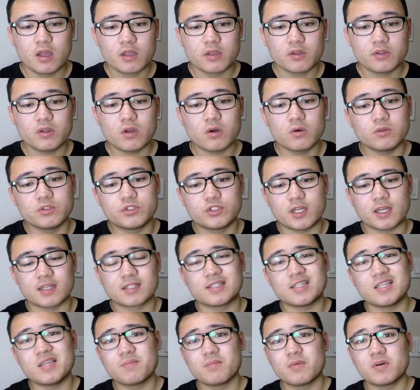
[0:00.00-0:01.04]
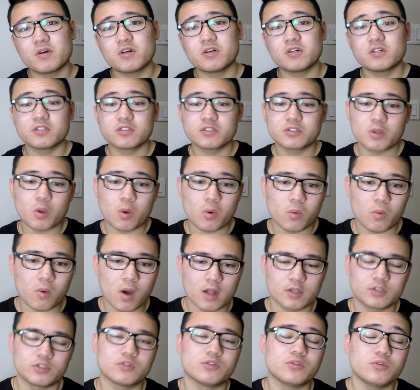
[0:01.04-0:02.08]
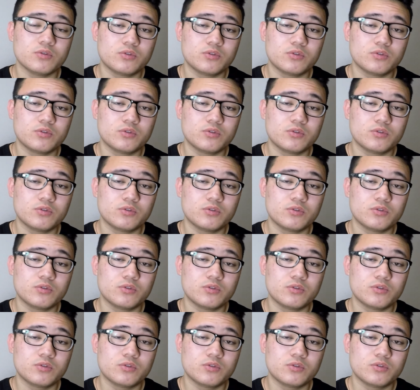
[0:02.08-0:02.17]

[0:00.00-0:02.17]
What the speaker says: you know, who checks emails, watches